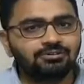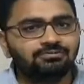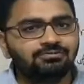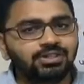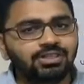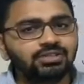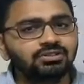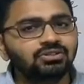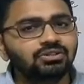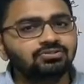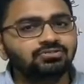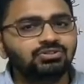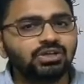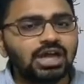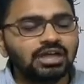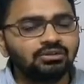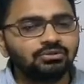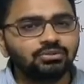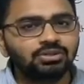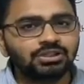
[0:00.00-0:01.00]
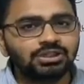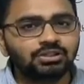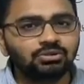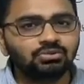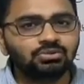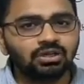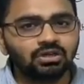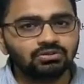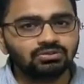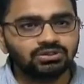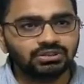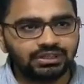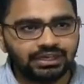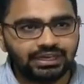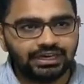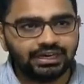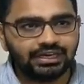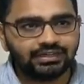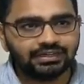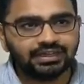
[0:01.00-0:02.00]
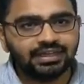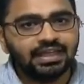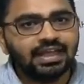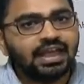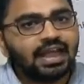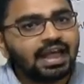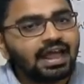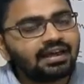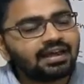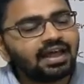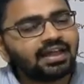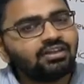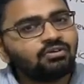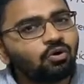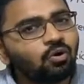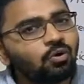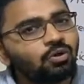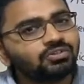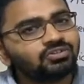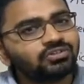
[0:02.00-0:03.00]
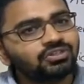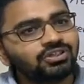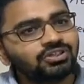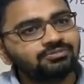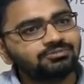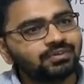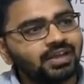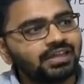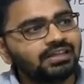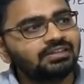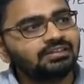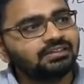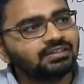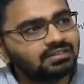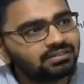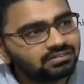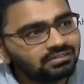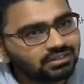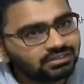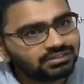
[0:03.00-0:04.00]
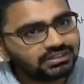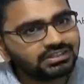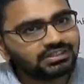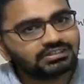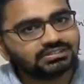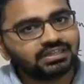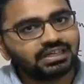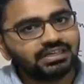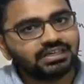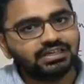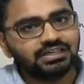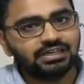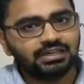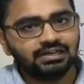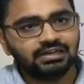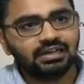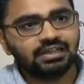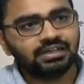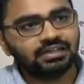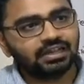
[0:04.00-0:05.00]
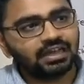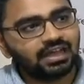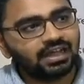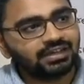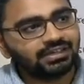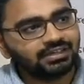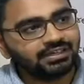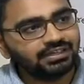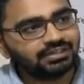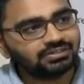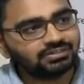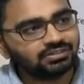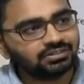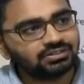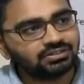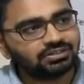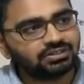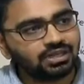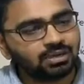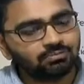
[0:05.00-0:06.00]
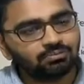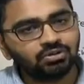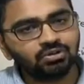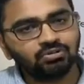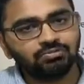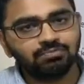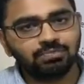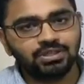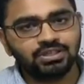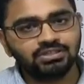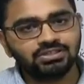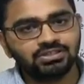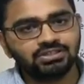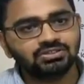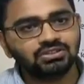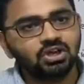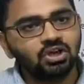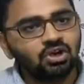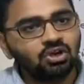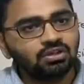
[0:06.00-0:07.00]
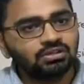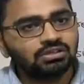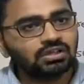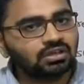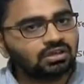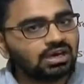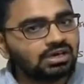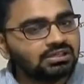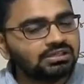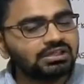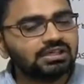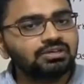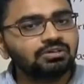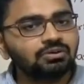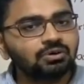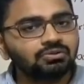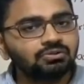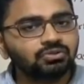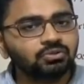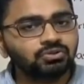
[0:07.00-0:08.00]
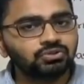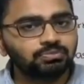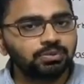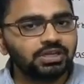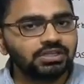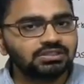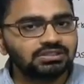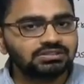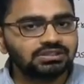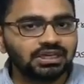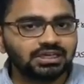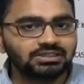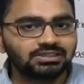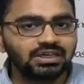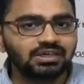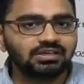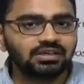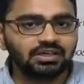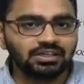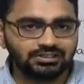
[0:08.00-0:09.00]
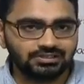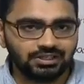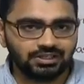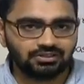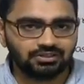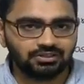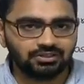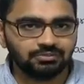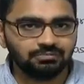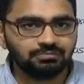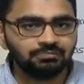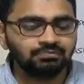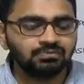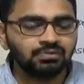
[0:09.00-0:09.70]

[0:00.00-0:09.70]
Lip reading: 15th of January 2008, and I also define the things I need, like I need certain number of pages, the content on those pages, etc, etc.